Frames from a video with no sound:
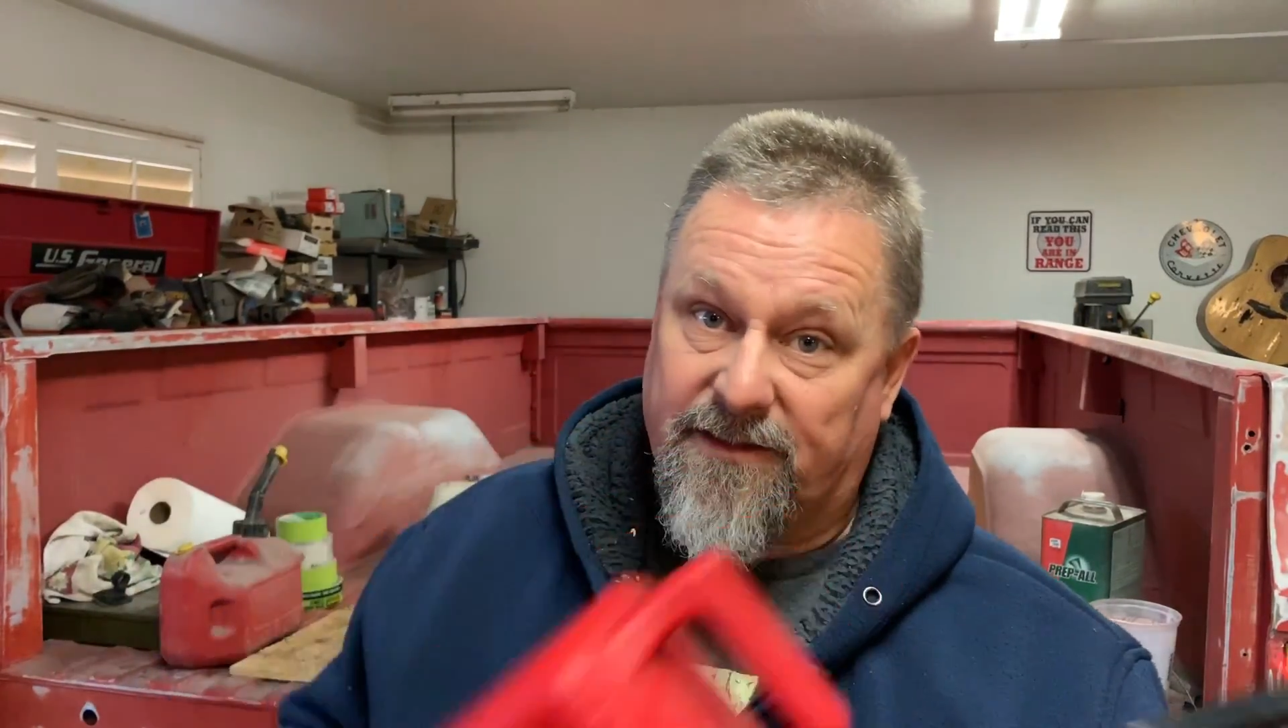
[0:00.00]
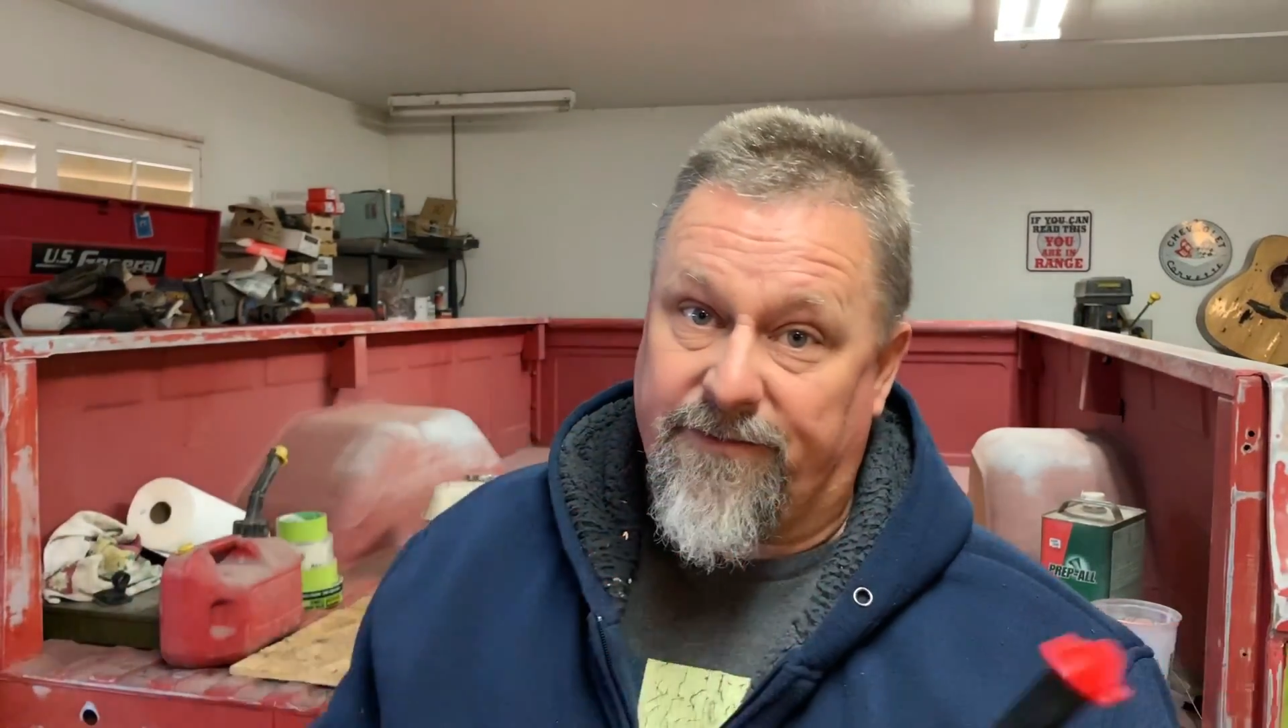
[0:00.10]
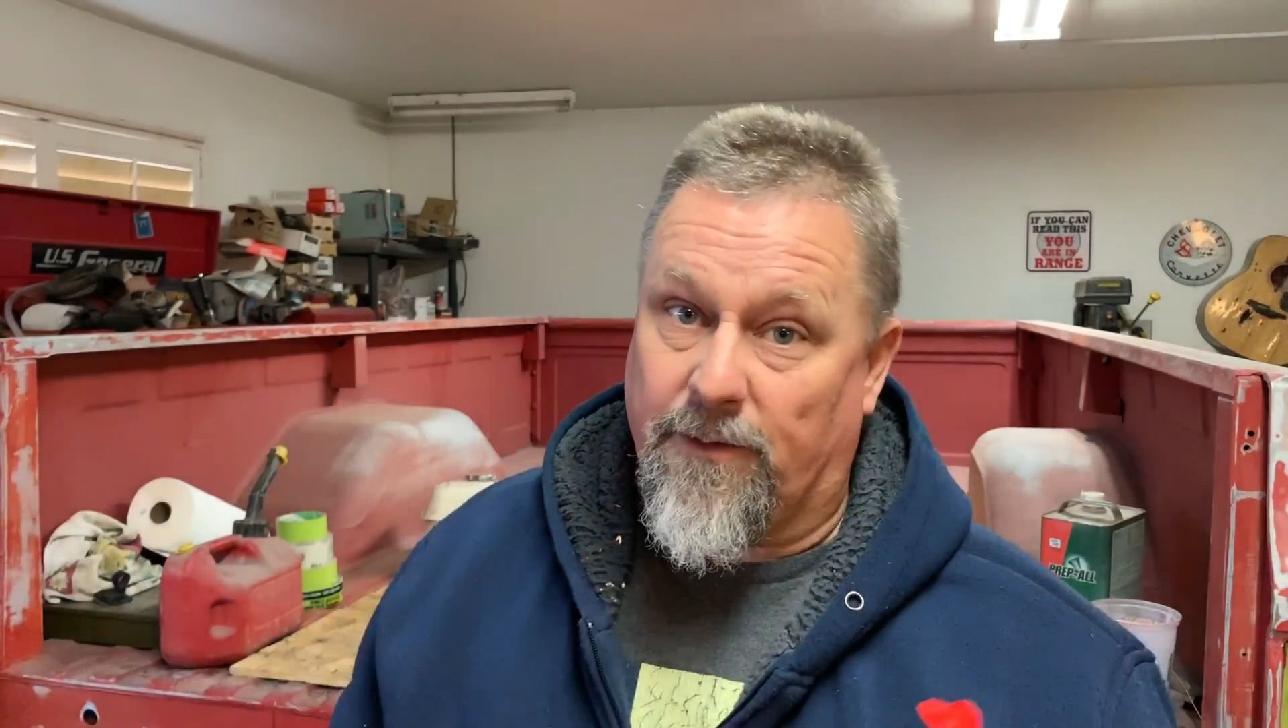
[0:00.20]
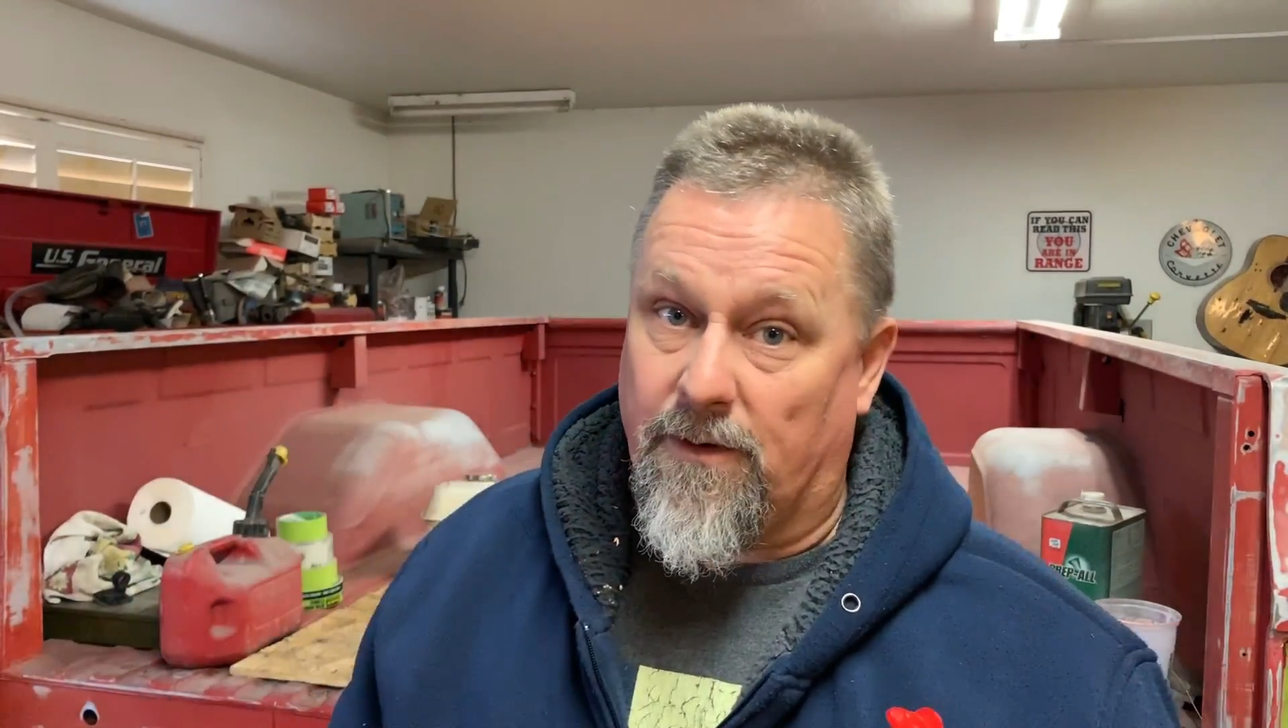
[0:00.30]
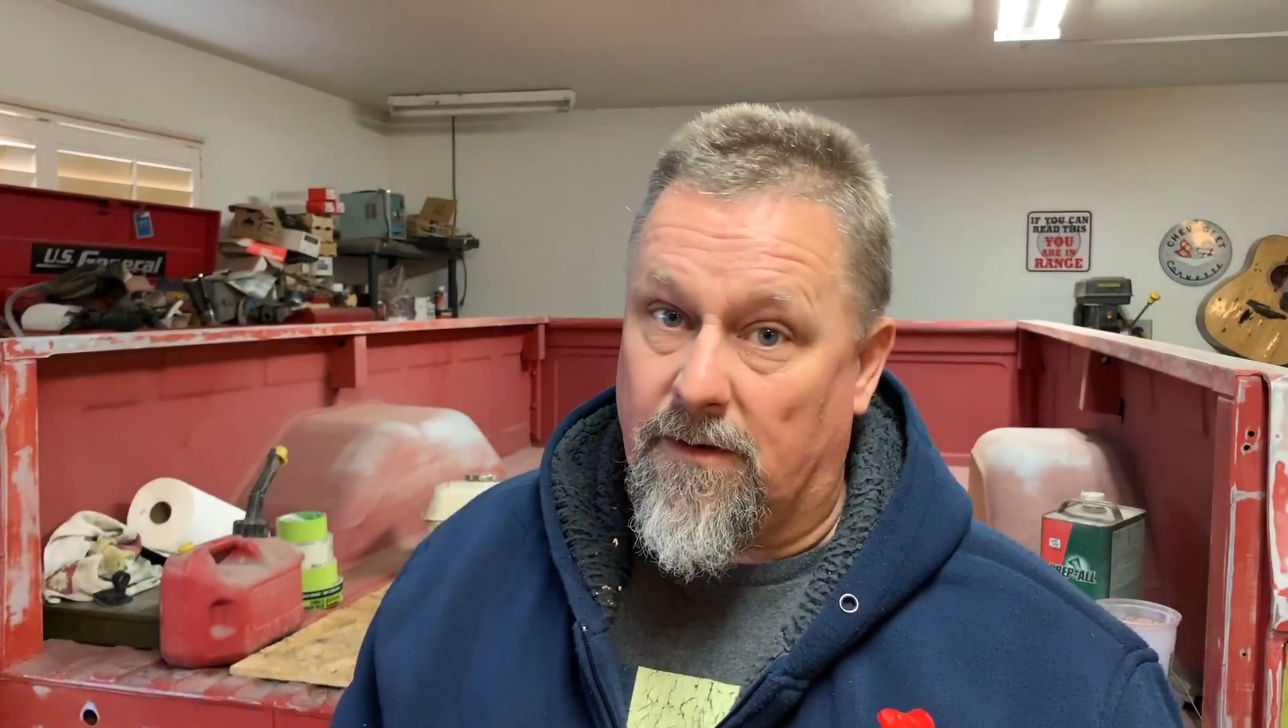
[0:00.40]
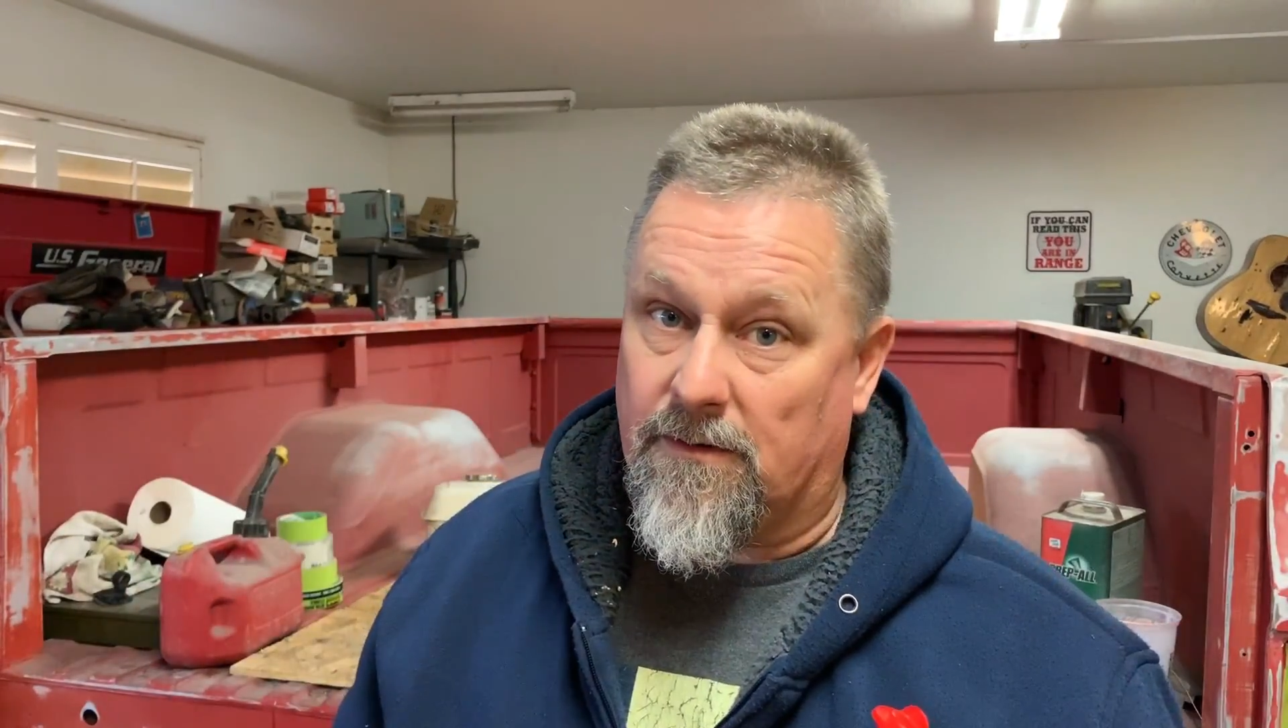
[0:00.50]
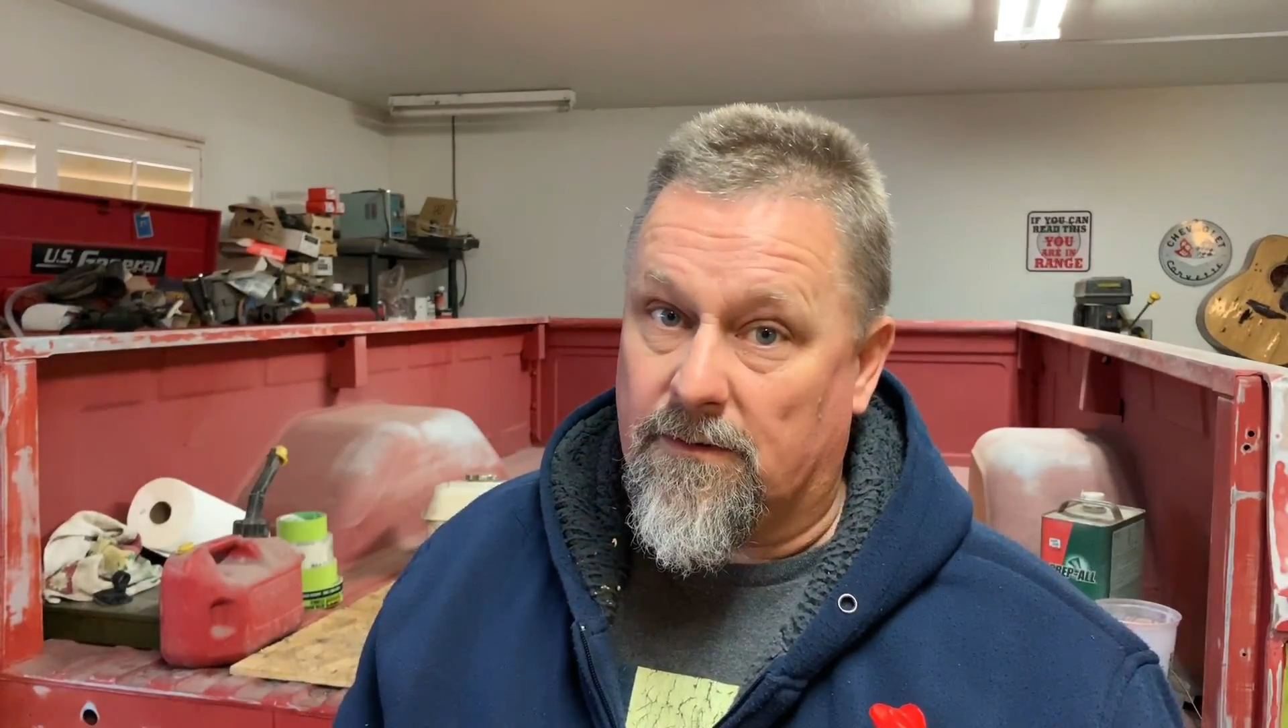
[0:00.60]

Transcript: the fuel.